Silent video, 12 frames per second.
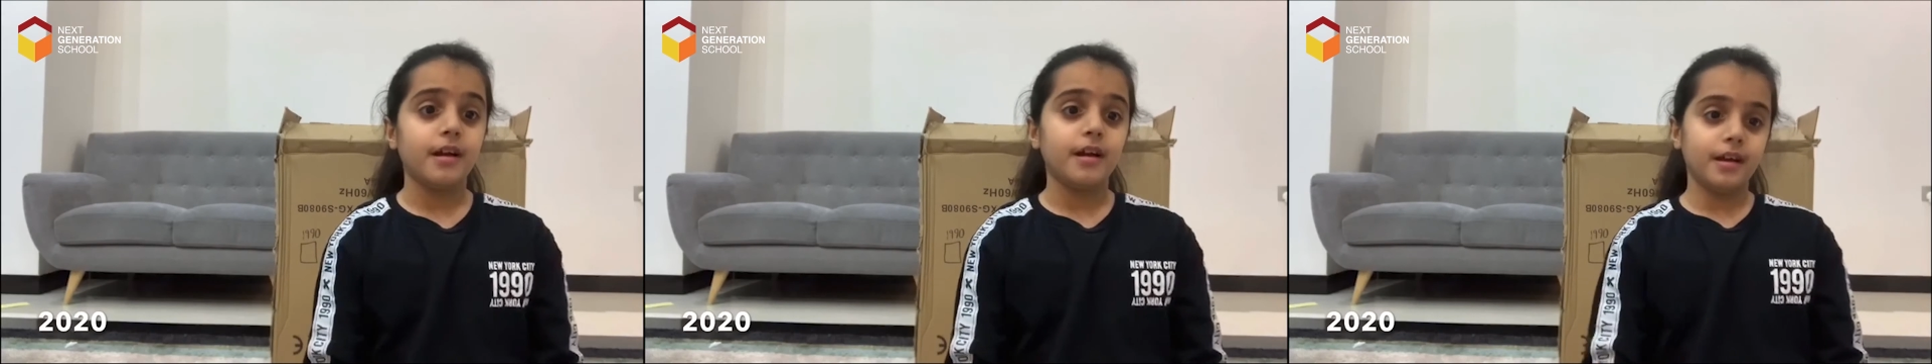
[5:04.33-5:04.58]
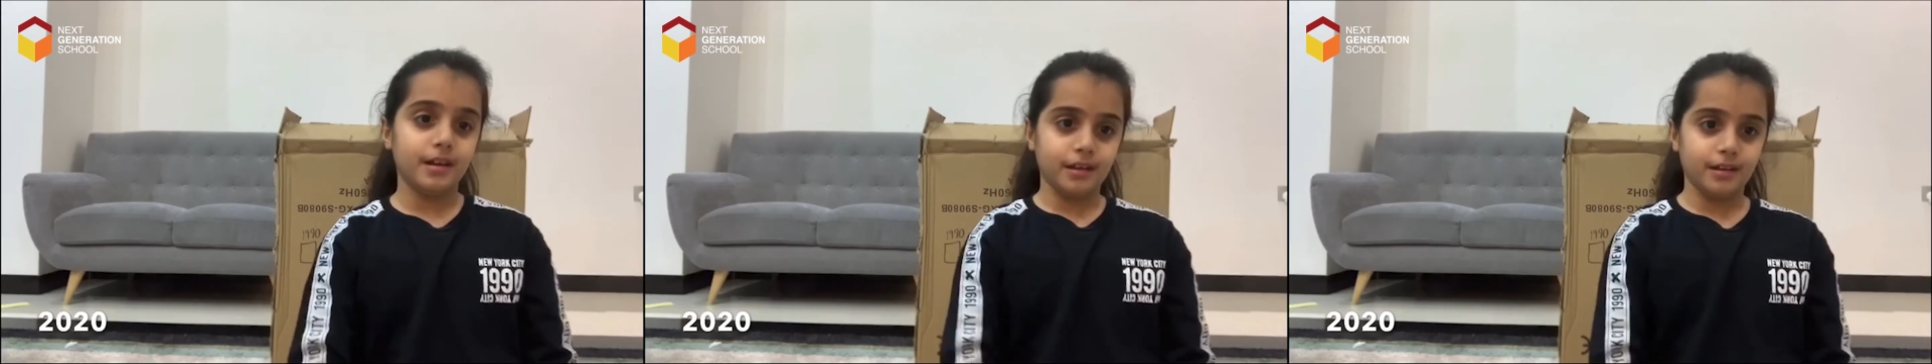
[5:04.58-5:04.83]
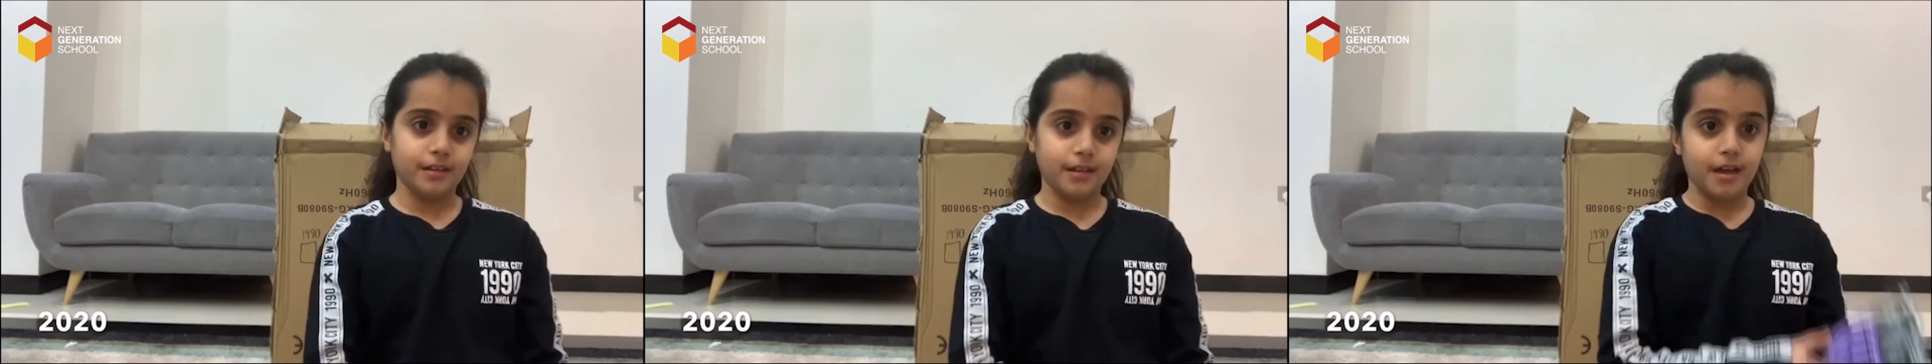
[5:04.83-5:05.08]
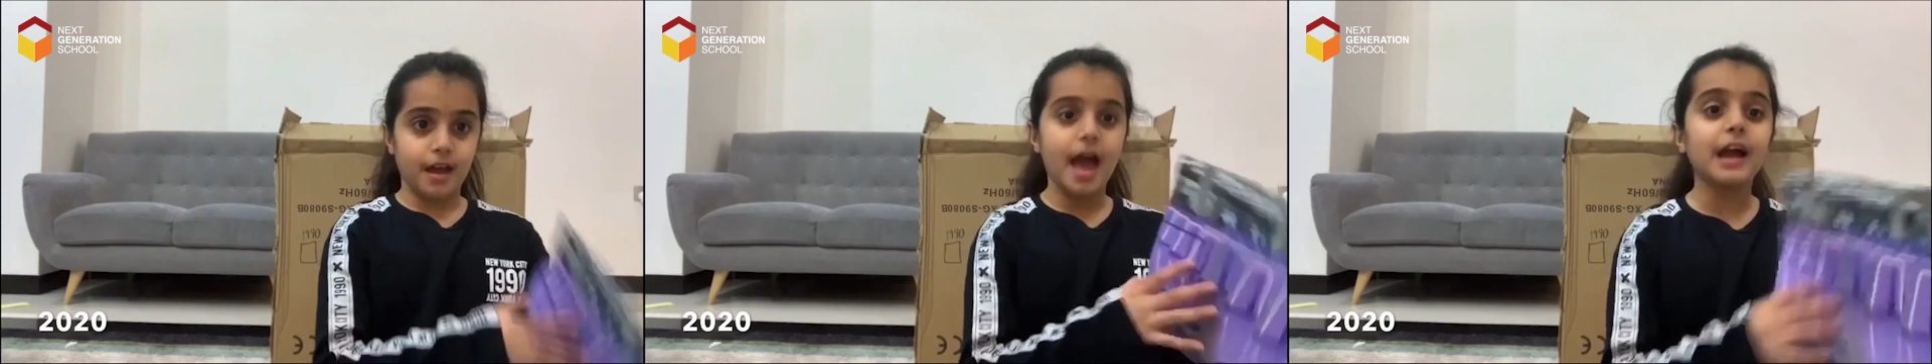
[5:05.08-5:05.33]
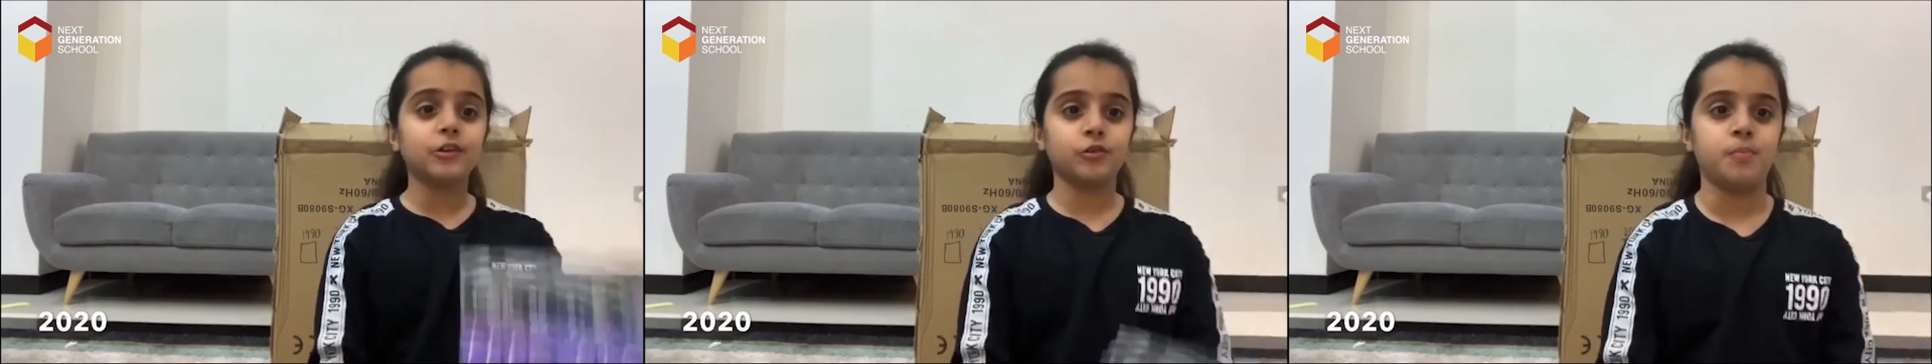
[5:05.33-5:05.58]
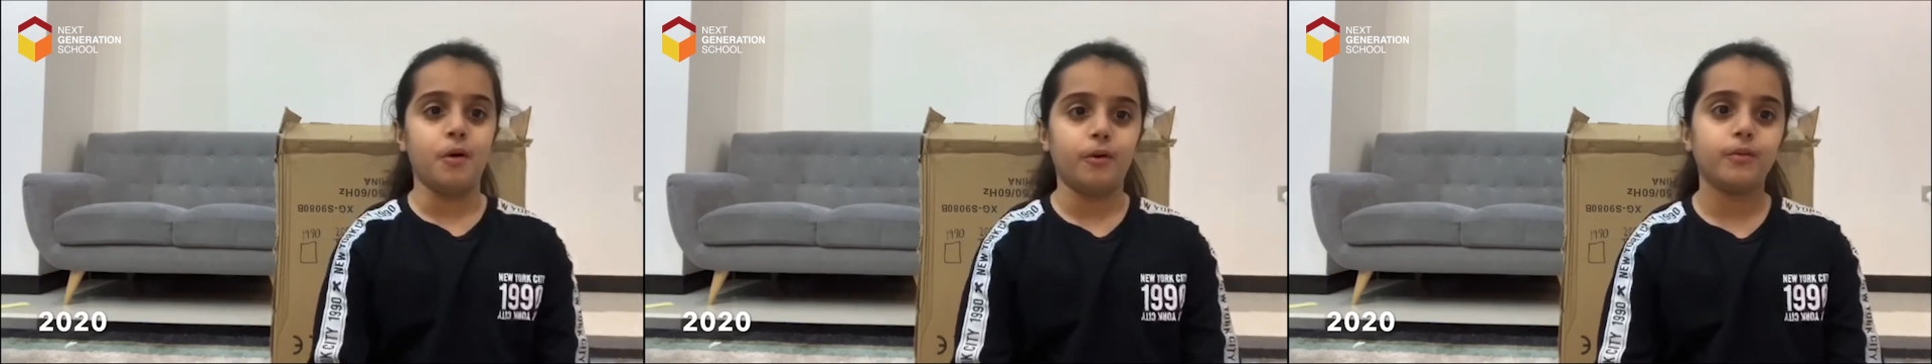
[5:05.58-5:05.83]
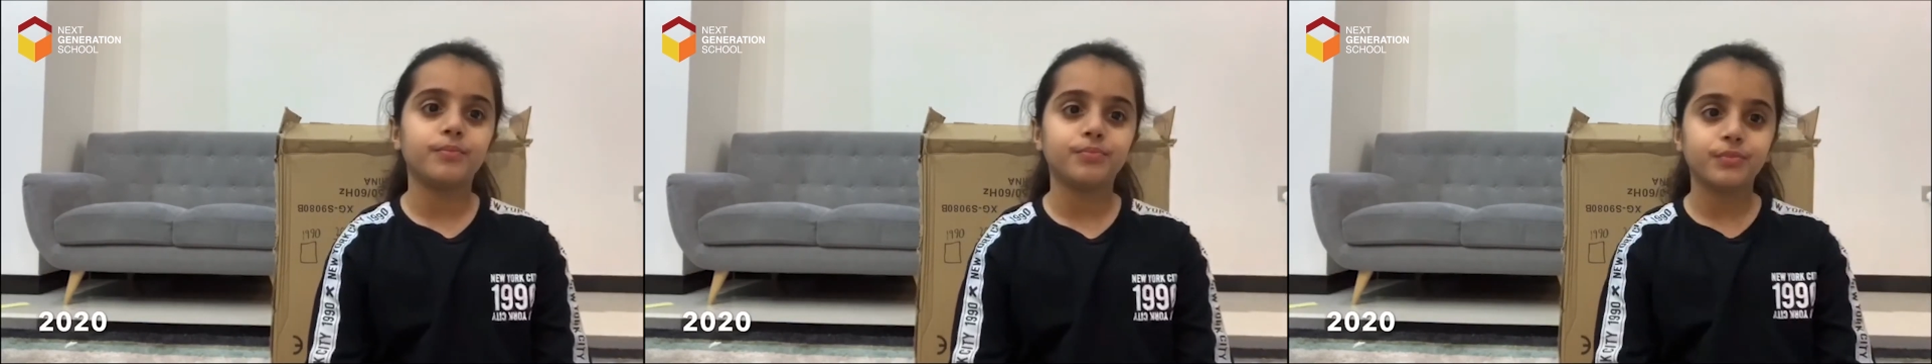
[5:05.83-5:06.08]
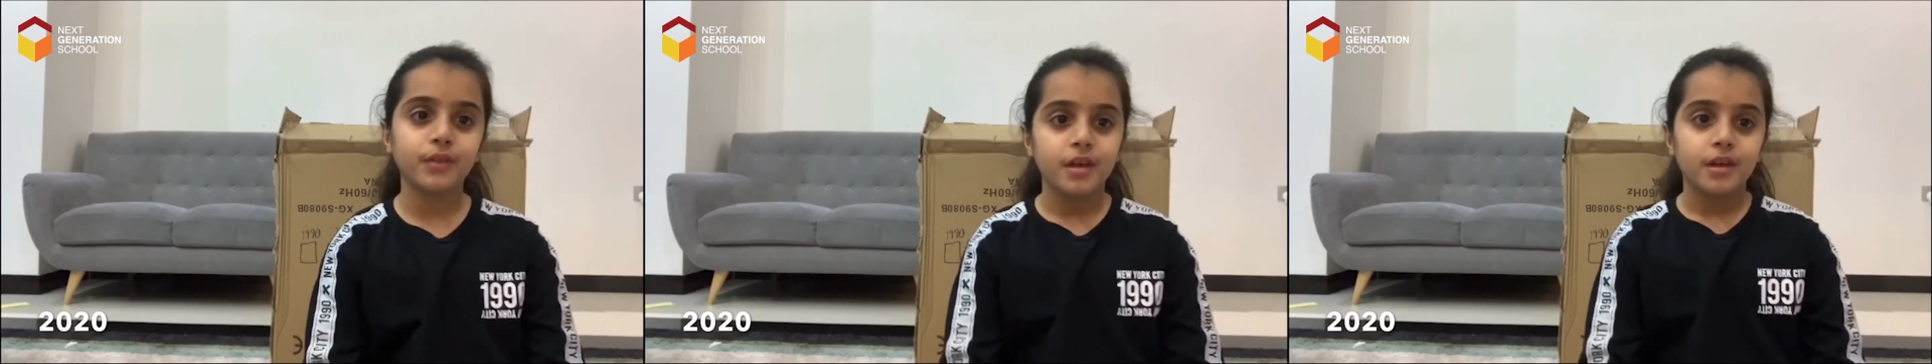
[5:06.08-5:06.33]
is Expo.
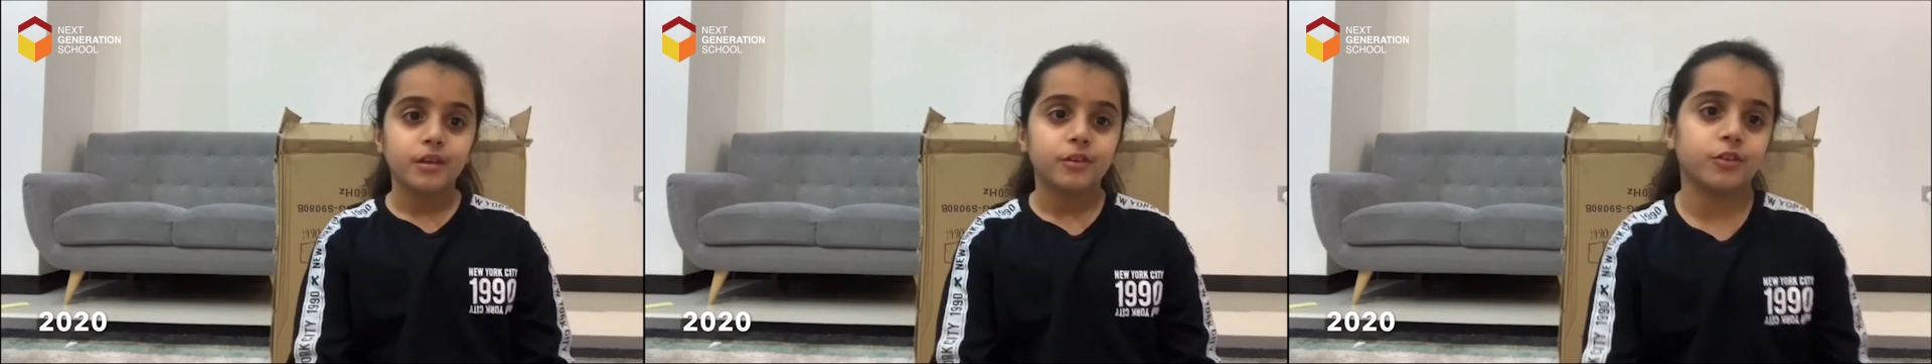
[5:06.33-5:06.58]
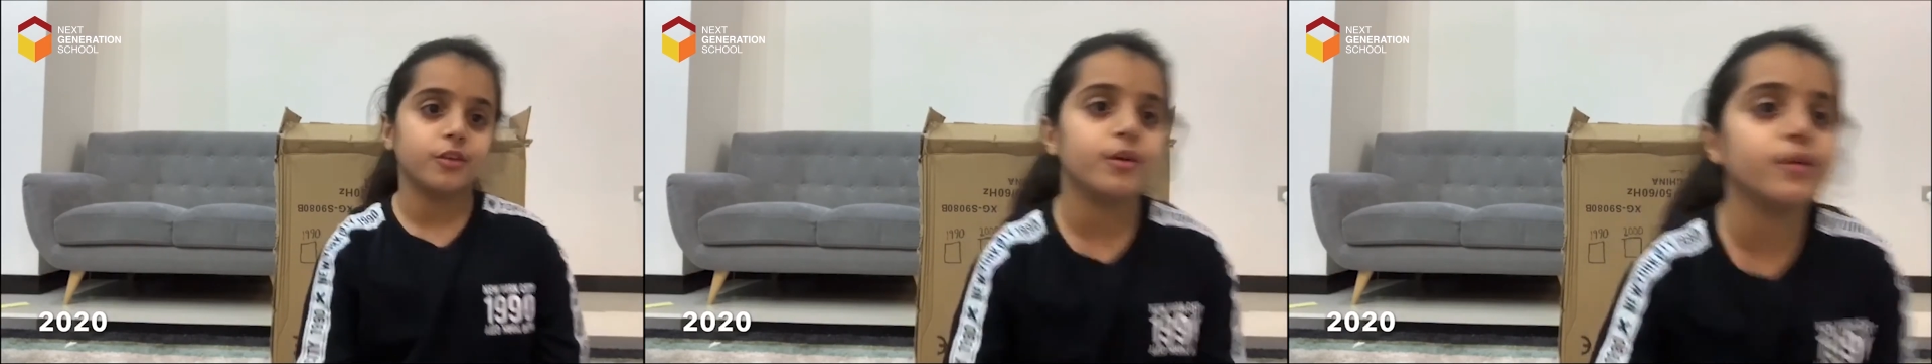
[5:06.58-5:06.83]
So in